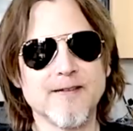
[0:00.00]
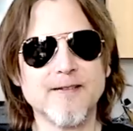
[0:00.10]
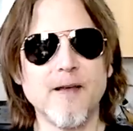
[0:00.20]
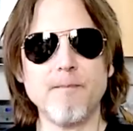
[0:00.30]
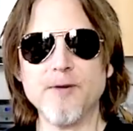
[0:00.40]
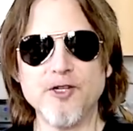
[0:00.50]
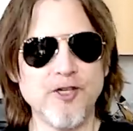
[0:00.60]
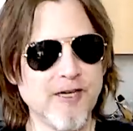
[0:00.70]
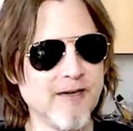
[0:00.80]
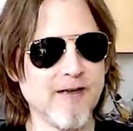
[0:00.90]

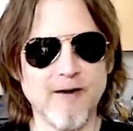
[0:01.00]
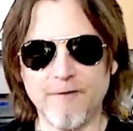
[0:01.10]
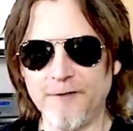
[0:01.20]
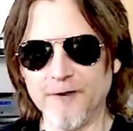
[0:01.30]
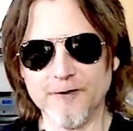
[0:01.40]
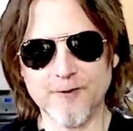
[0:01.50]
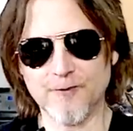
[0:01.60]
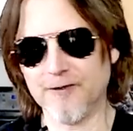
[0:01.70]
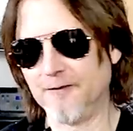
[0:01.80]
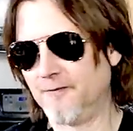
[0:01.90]
submachine gun feel to
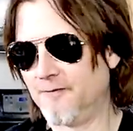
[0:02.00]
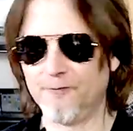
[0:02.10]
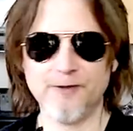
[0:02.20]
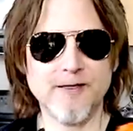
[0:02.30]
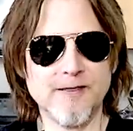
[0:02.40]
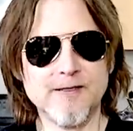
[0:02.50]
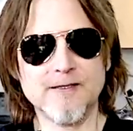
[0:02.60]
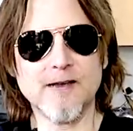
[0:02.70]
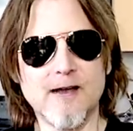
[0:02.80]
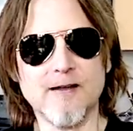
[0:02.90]
it with this
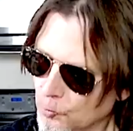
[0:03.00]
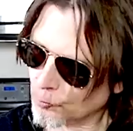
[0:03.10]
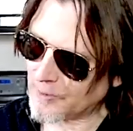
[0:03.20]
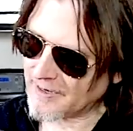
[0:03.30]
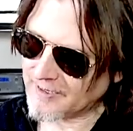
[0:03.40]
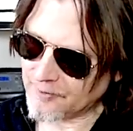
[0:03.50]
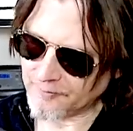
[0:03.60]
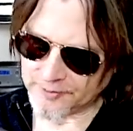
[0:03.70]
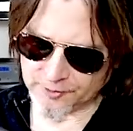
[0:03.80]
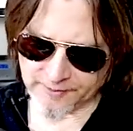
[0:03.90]
stock. Right here
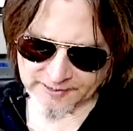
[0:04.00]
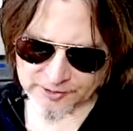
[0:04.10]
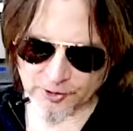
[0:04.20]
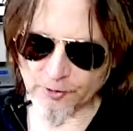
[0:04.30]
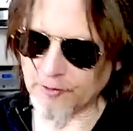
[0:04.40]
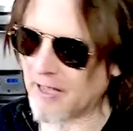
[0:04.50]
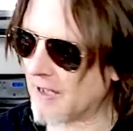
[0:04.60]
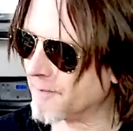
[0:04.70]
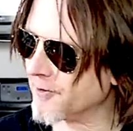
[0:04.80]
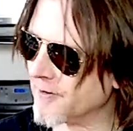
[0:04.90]
is your internal
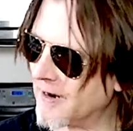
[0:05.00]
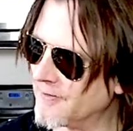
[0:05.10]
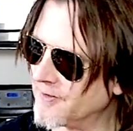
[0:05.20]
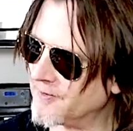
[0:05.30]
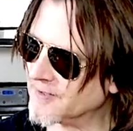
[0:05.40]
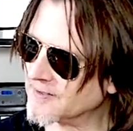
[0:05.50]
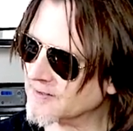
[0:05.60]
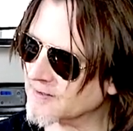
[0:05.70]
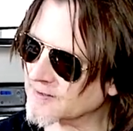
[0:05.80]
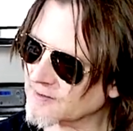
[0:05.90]
magazine, and then this is
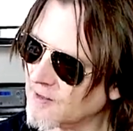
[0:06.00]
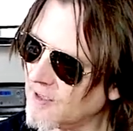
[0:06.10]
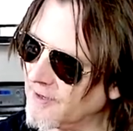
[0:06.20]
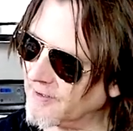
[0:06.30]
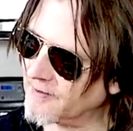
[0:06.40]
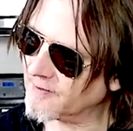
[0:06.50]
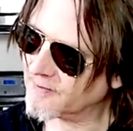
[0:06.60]
the slide